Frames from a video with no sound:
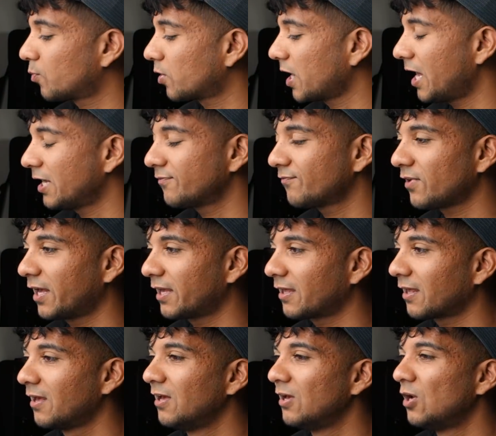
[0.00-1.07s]
We're kind of
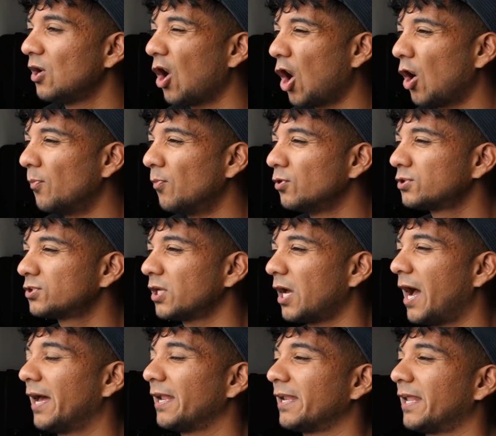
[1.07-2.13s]
like almost
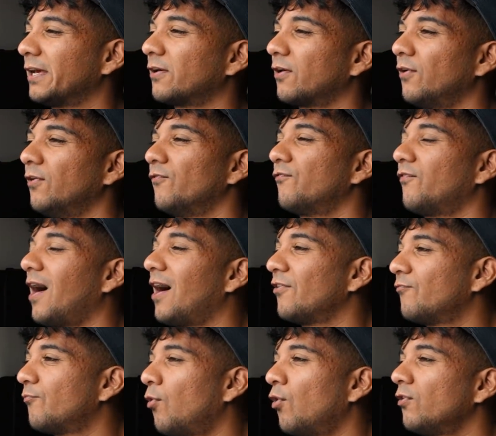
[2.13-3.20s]
at like
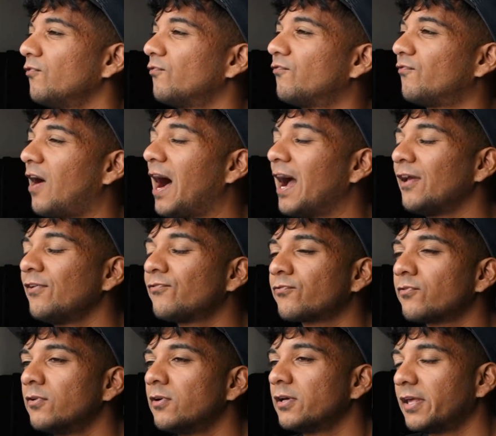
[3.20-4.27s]

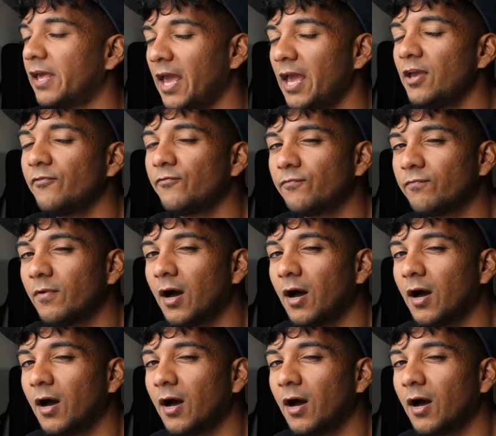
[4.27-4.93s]
5.5k